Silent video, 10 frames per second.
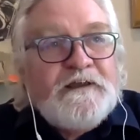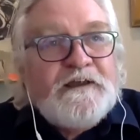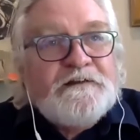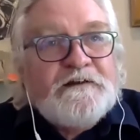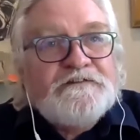
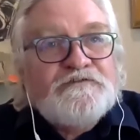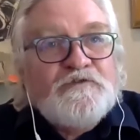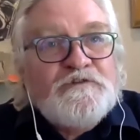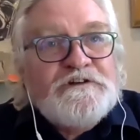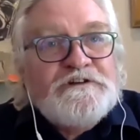and our
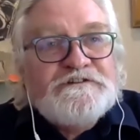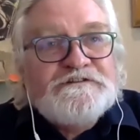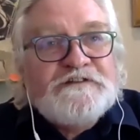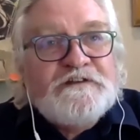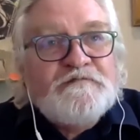storage
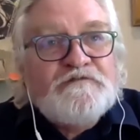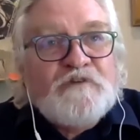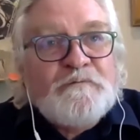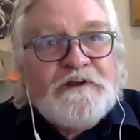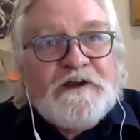instead of
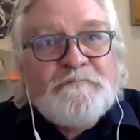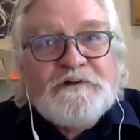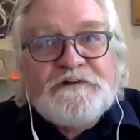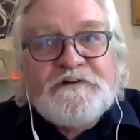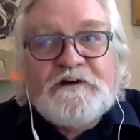topping up
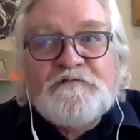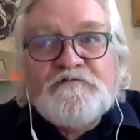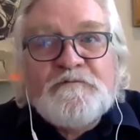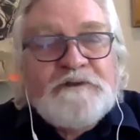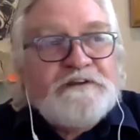at night
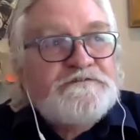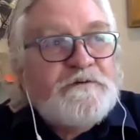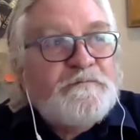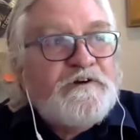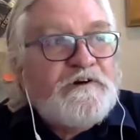from
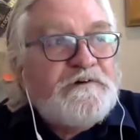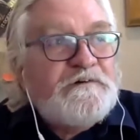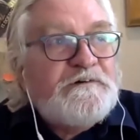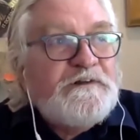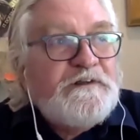Eskom
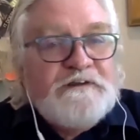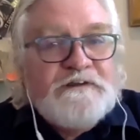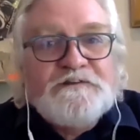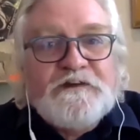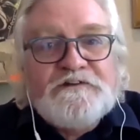coal
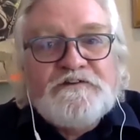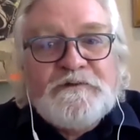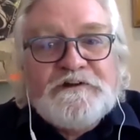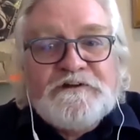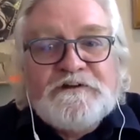is going to
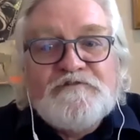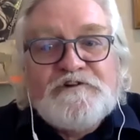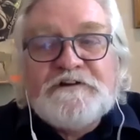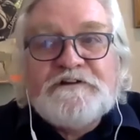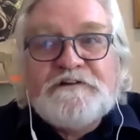be
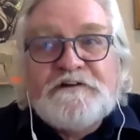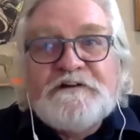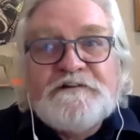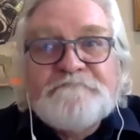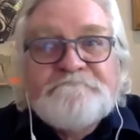delivering at
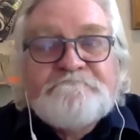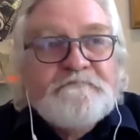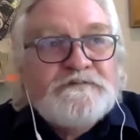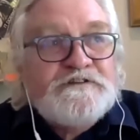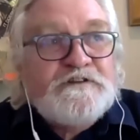night.
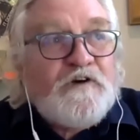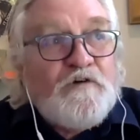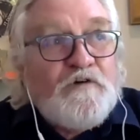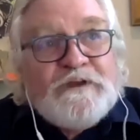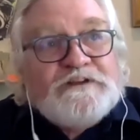So the
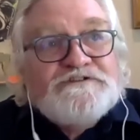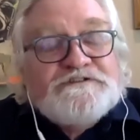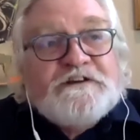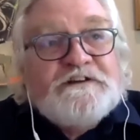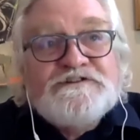whole picture
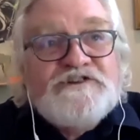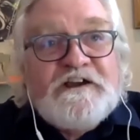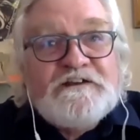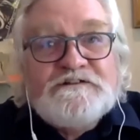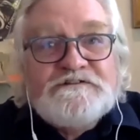is going to
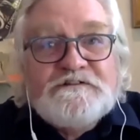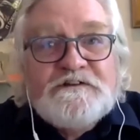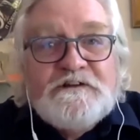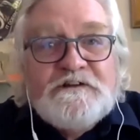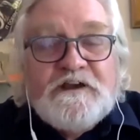change,
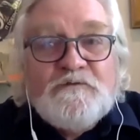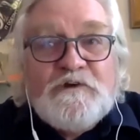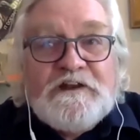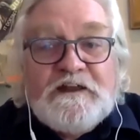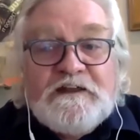and
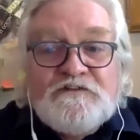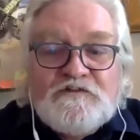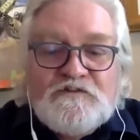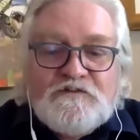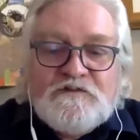we need
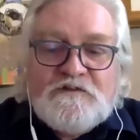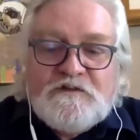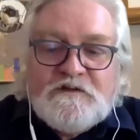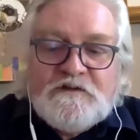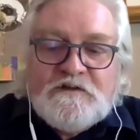to
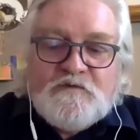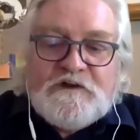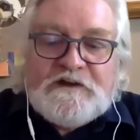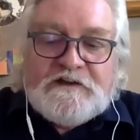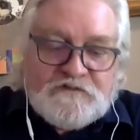
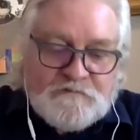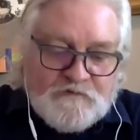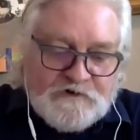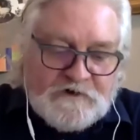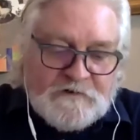we need to
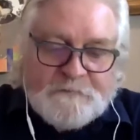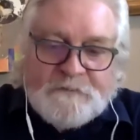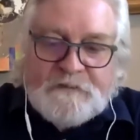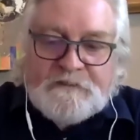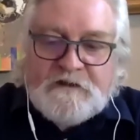put a
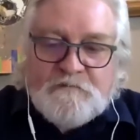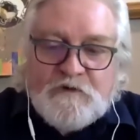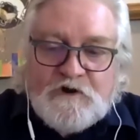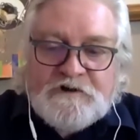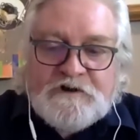a
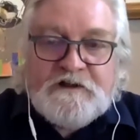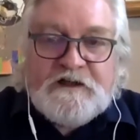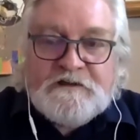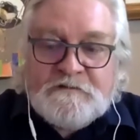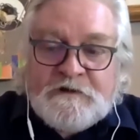marker
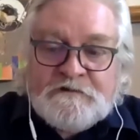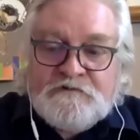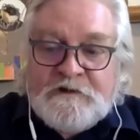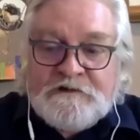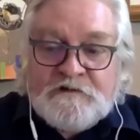at about
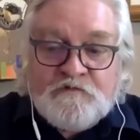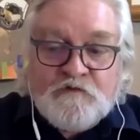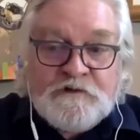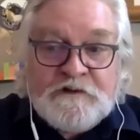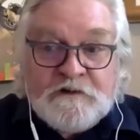
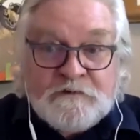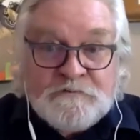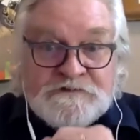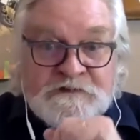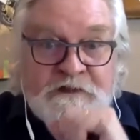2040, I
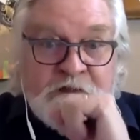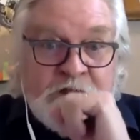would say,